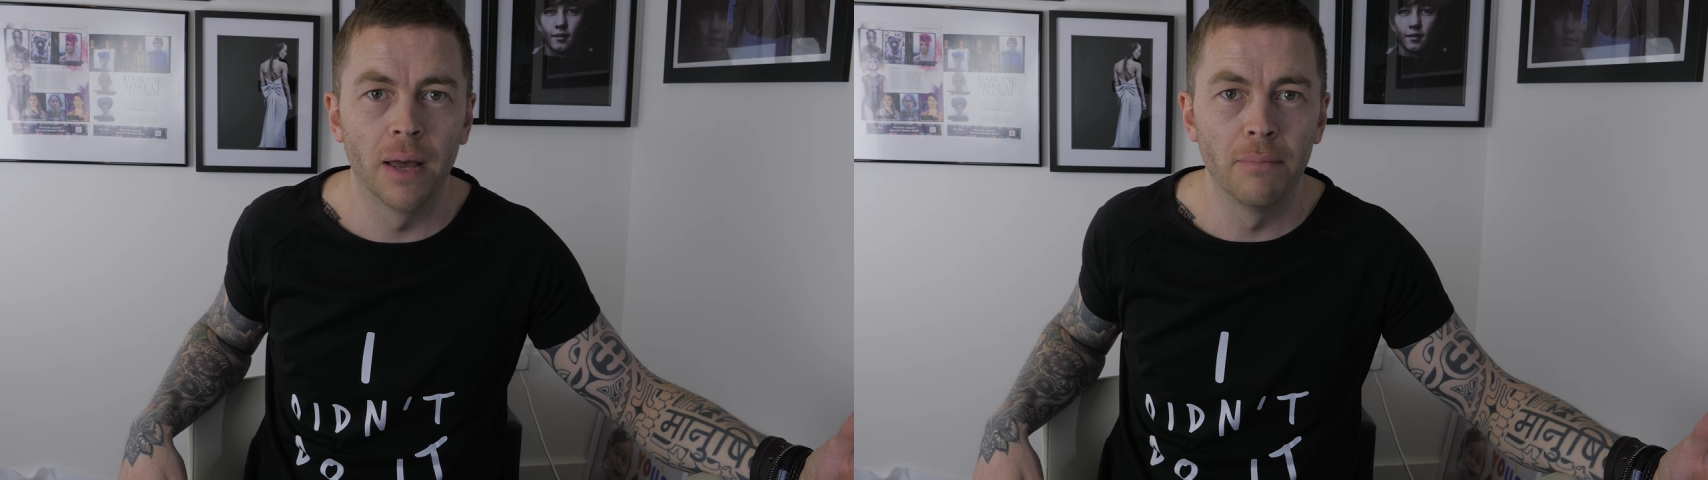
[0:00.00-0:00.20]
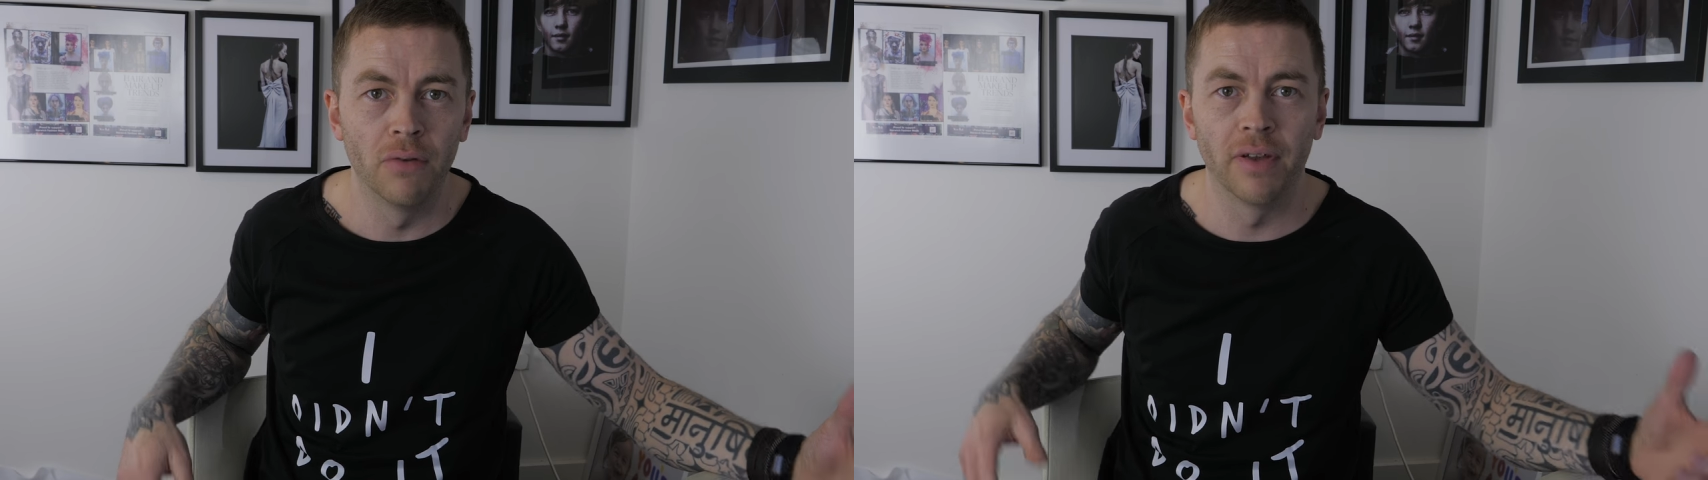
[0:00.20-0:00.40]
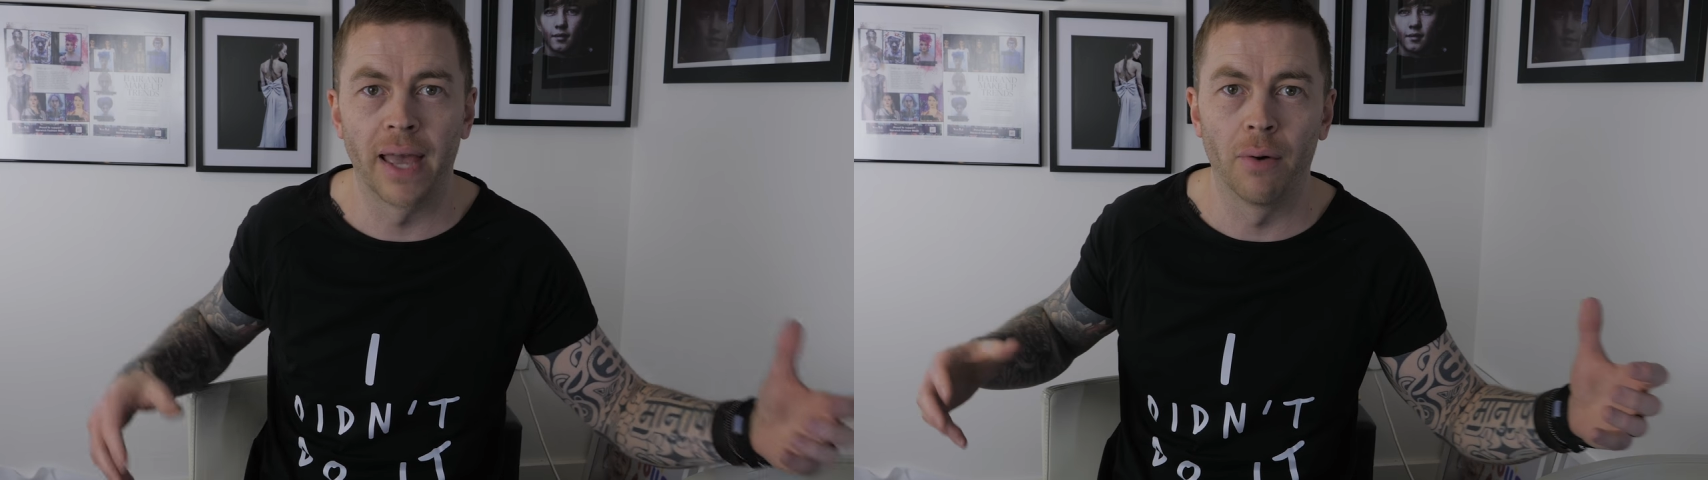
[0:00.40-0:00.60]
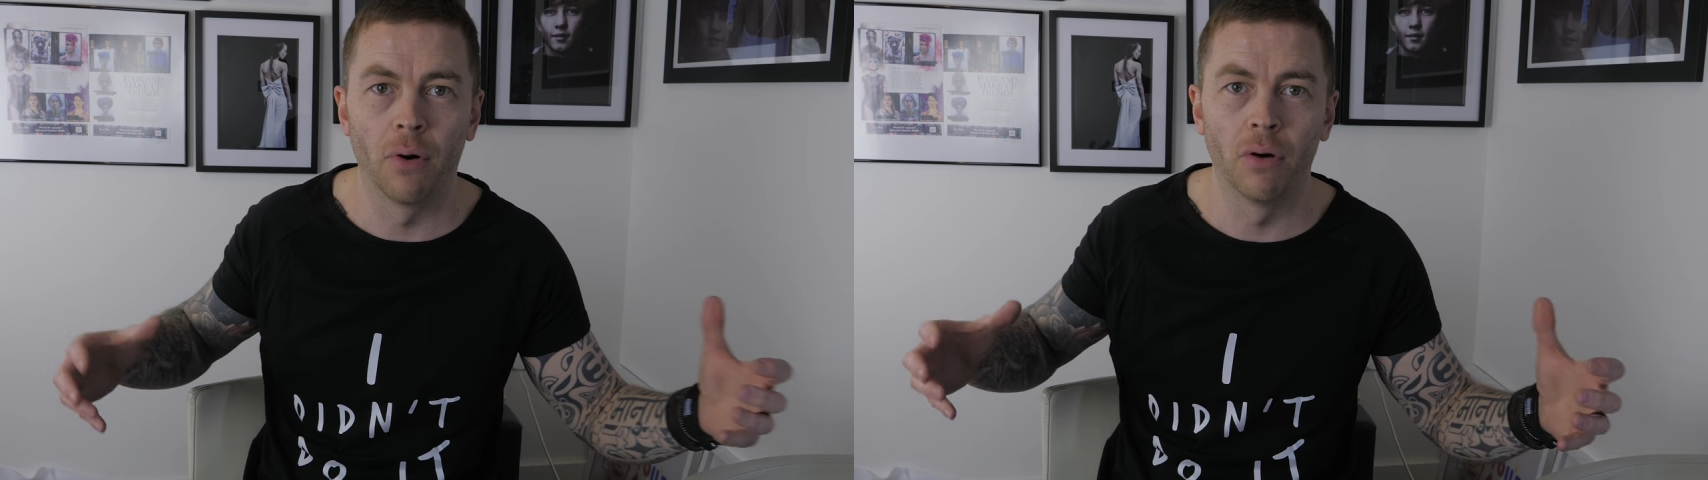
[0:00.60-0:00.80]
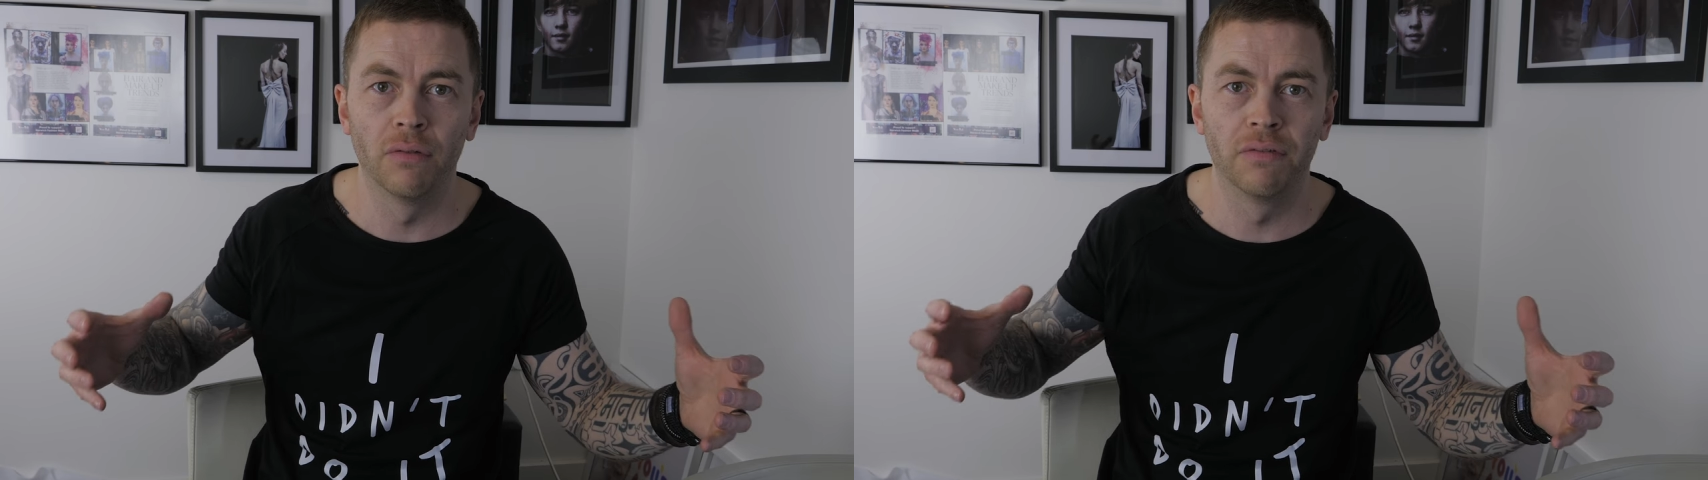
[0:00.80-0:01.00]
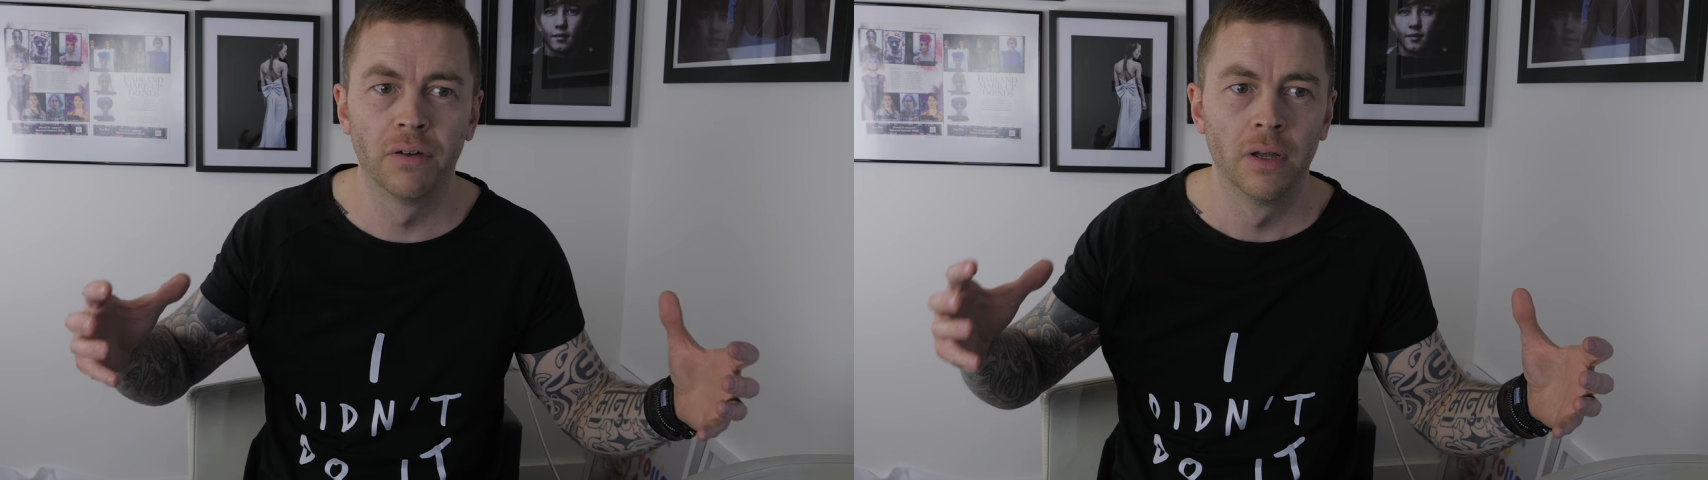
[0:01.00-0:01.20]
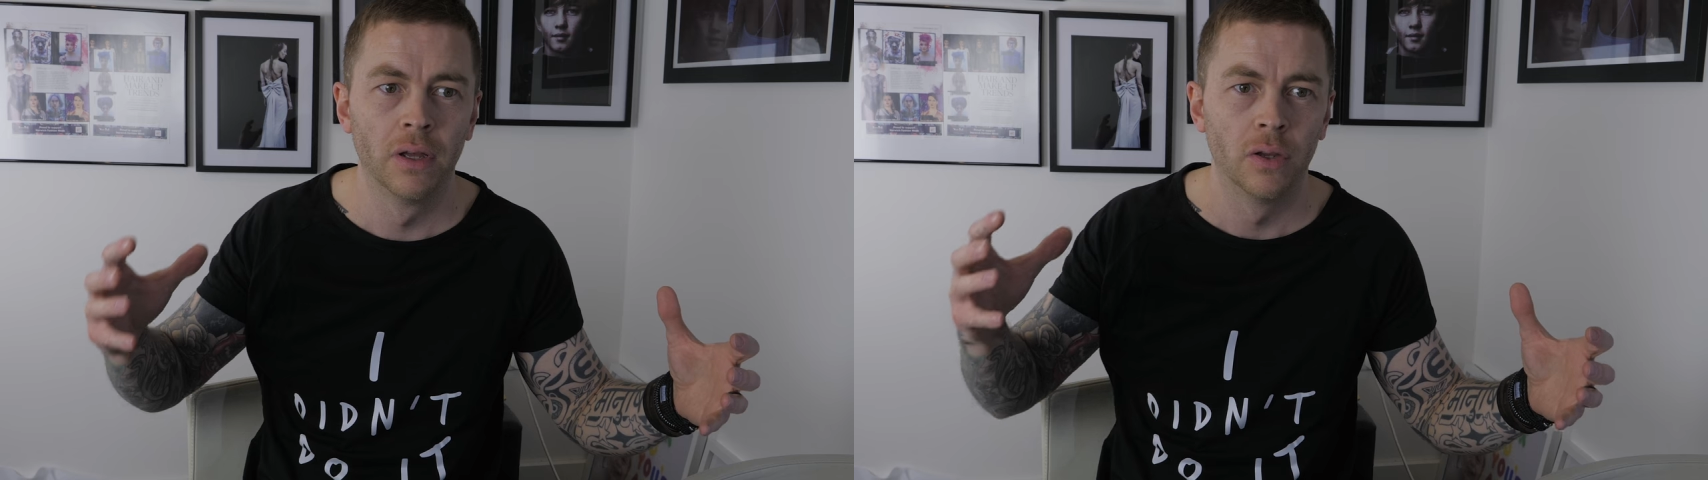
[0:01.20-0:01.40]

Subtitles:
moving out of